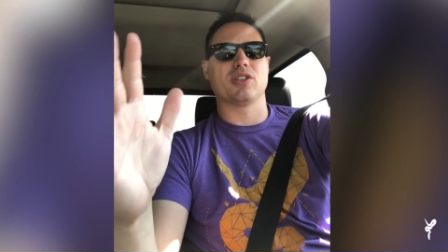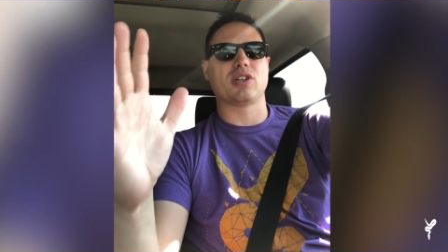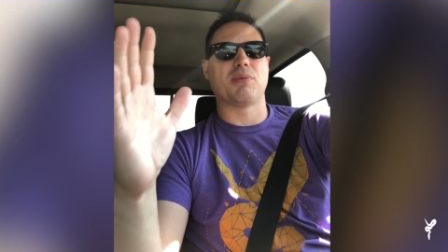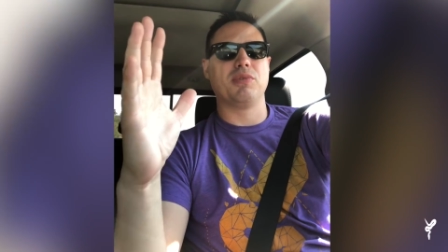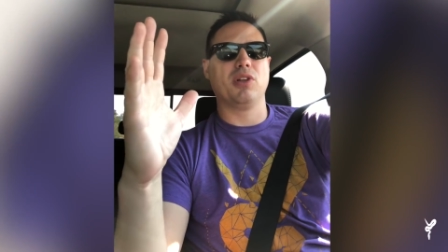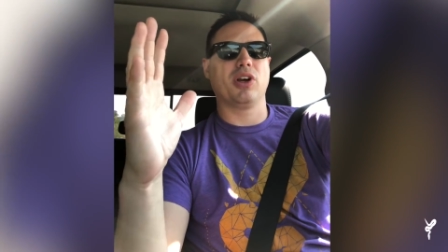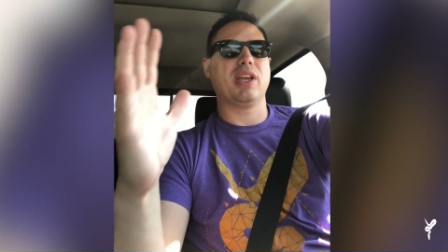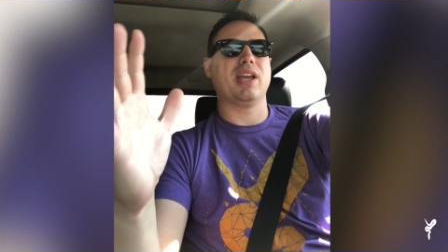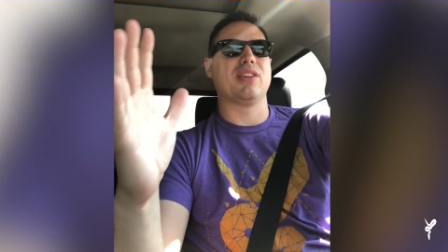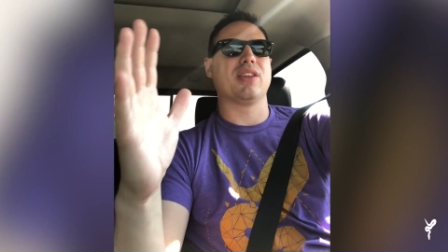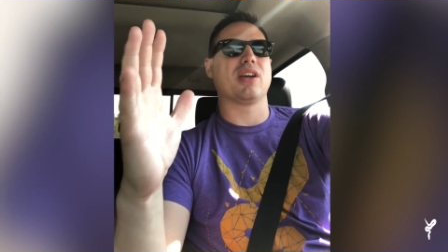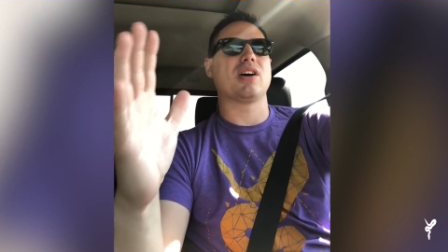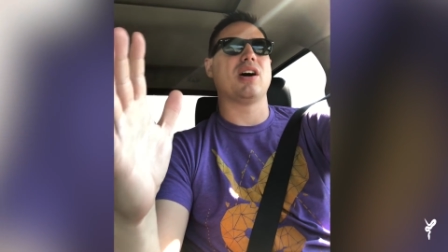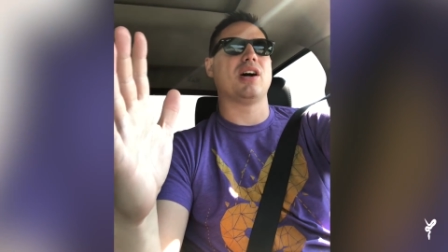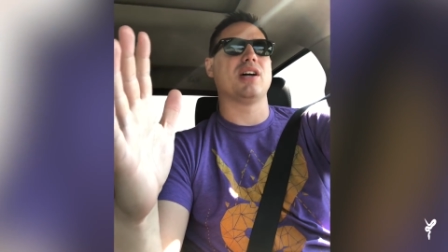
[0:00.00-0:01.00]
So I'm looking in
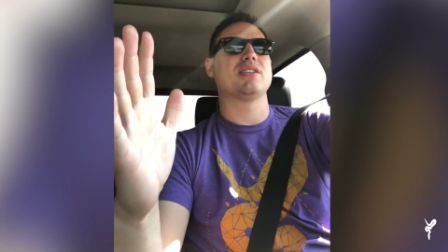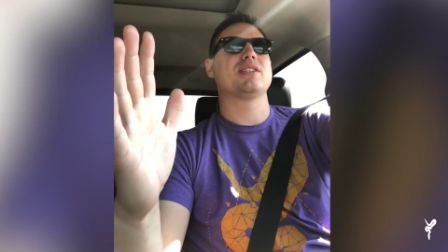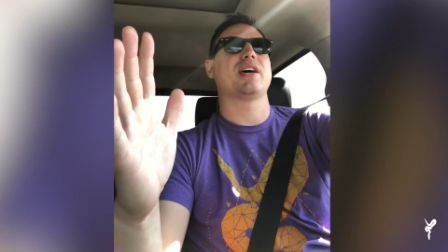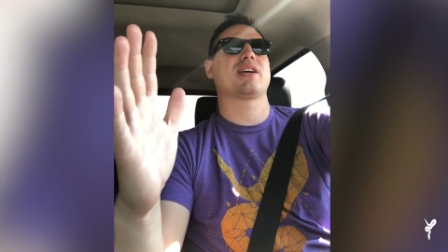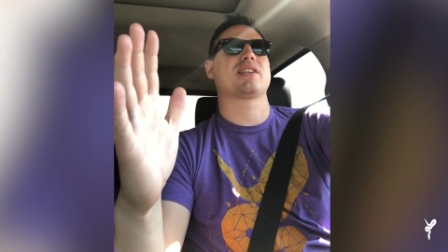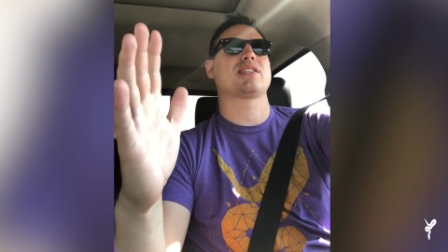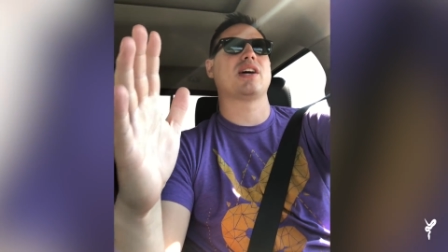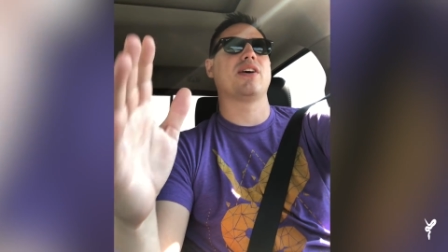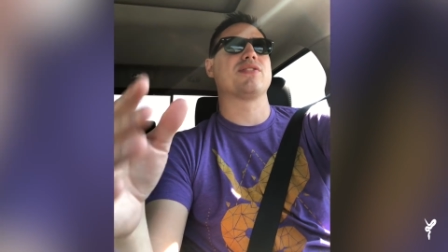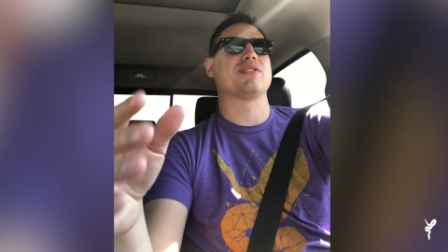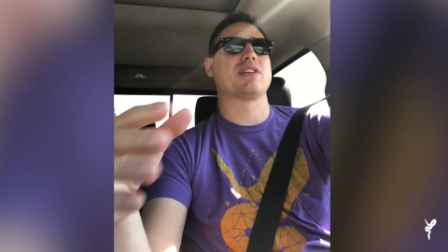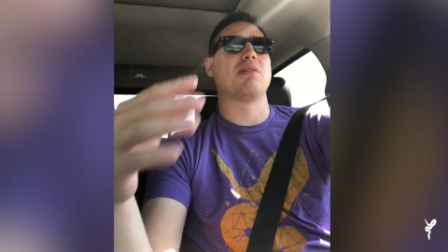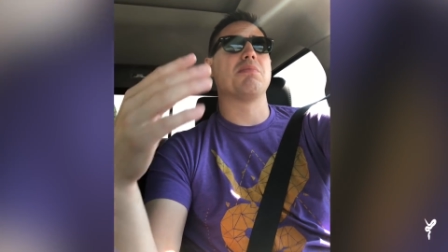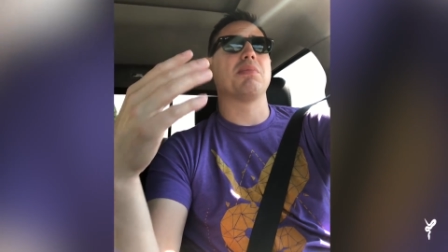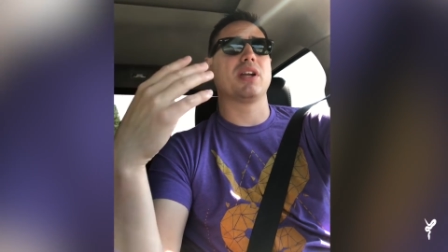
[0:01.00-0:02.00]
the context of
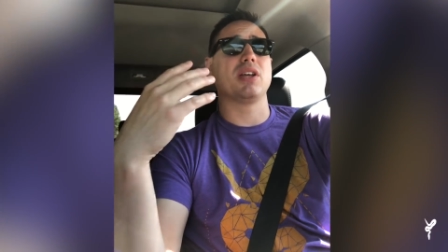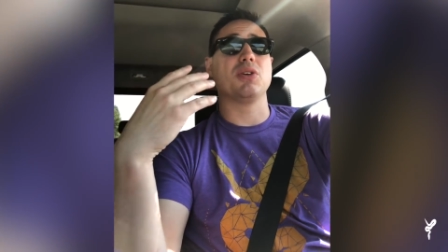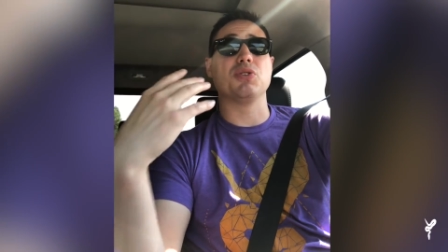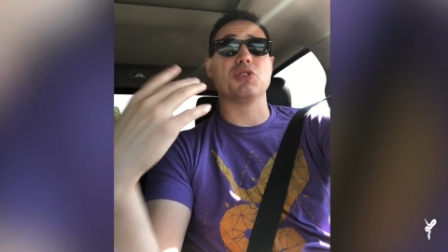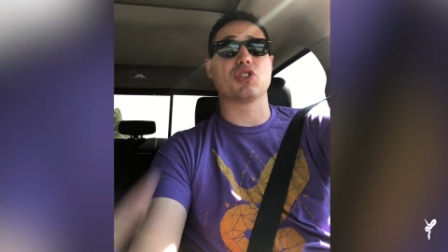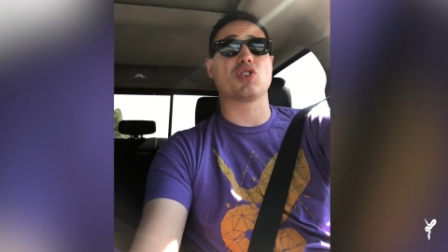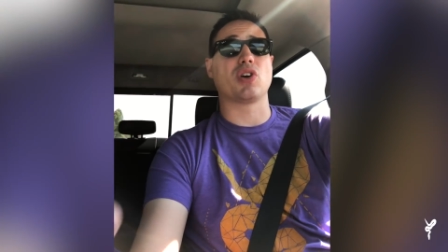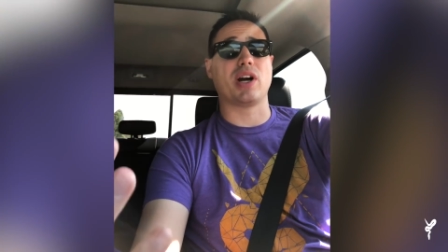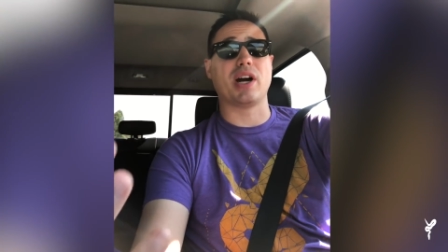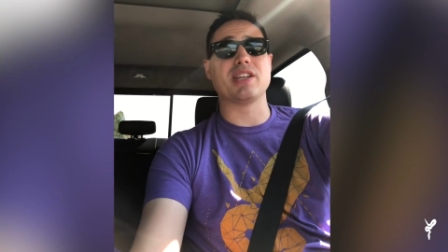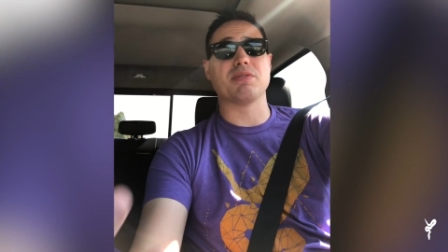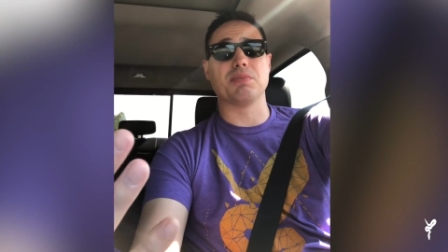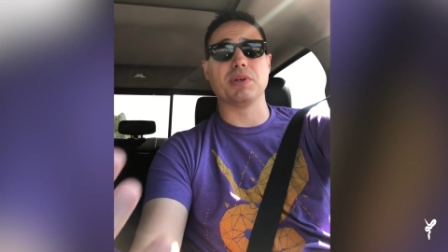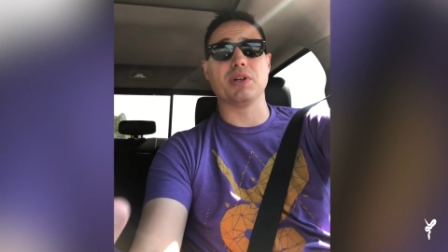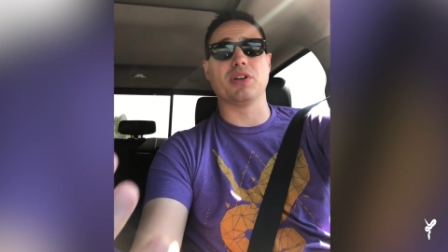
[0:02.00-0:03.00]
somebody who's trying
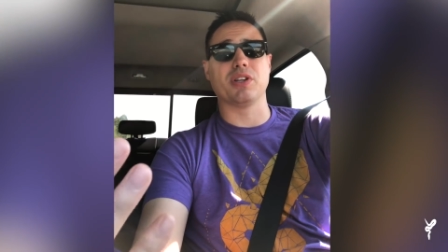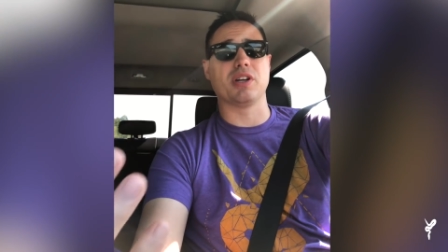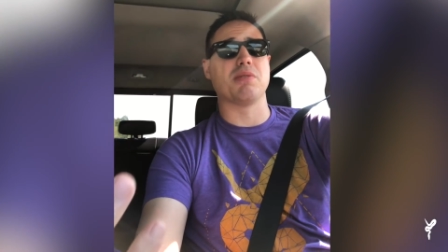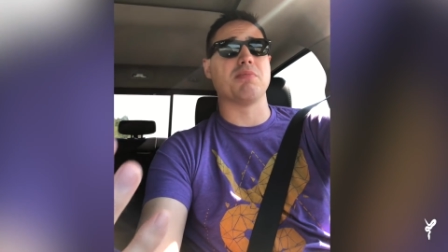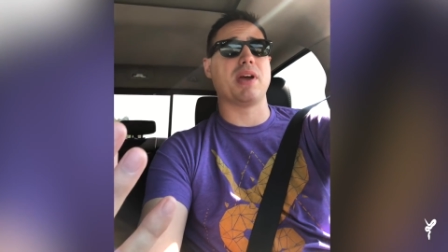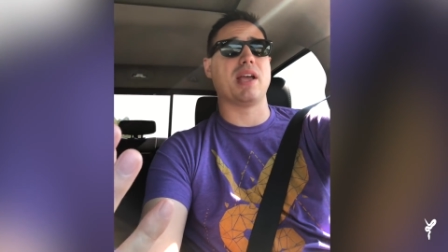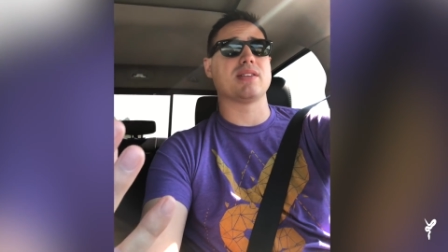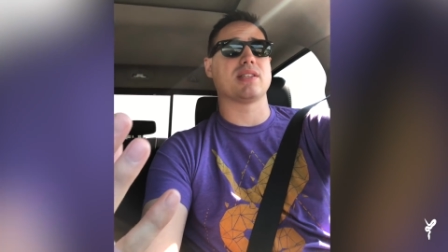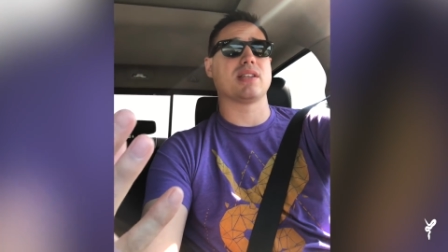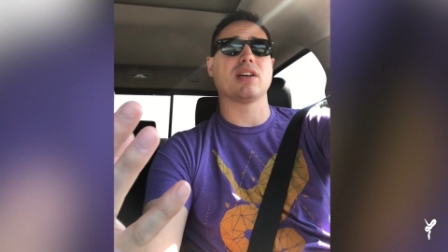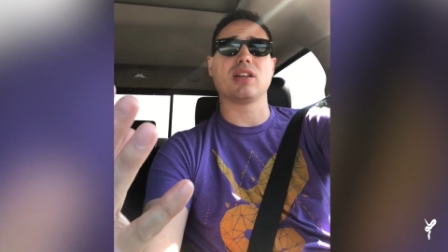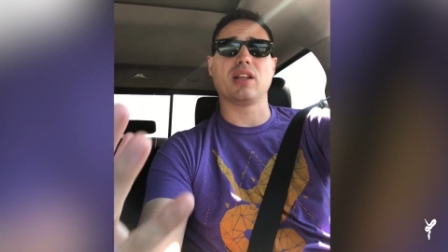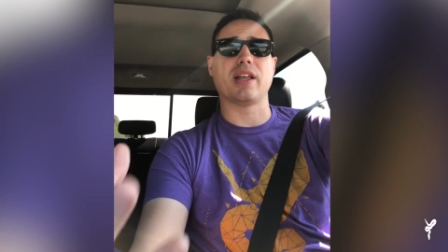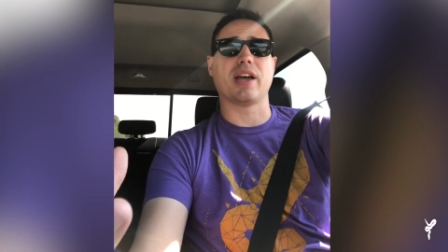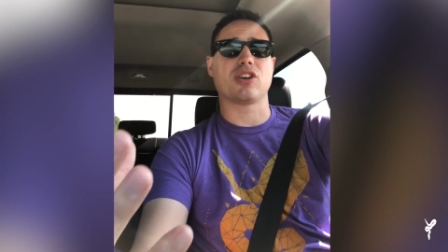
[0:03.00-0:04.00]
to build an amazing
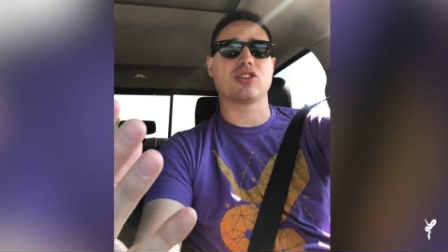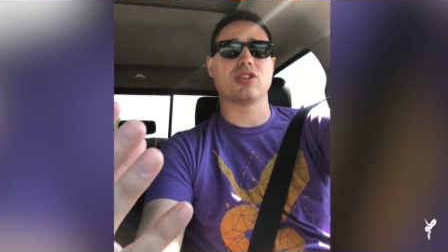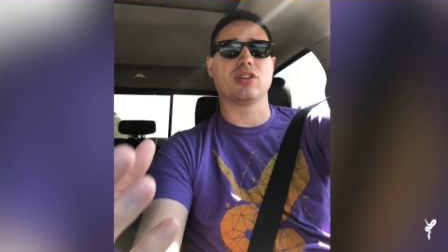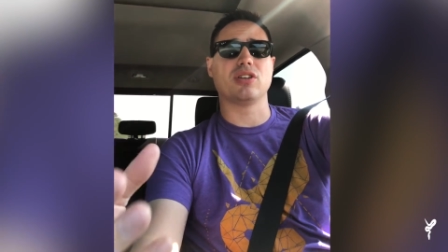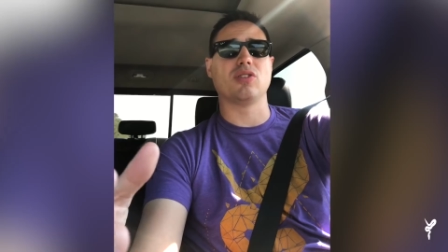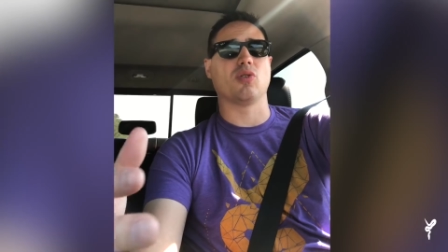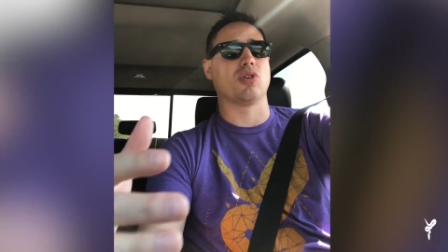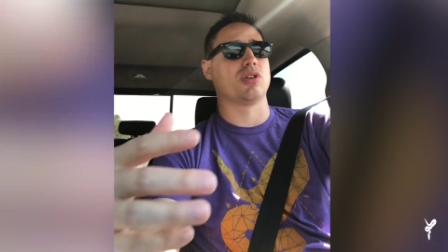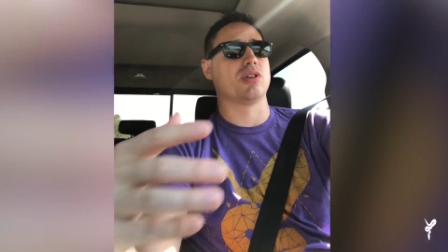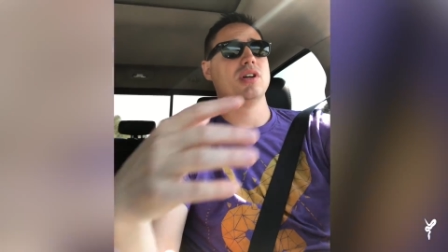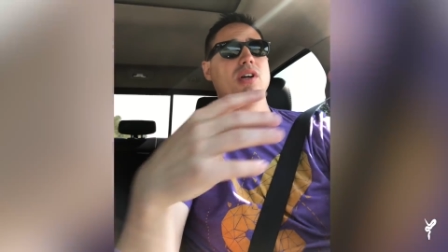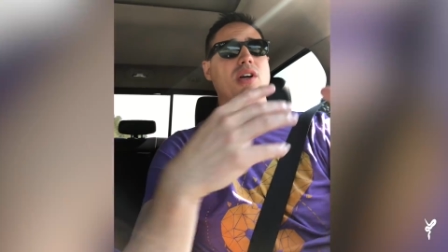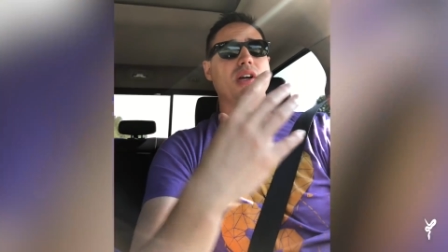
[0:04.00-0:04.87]
collection, or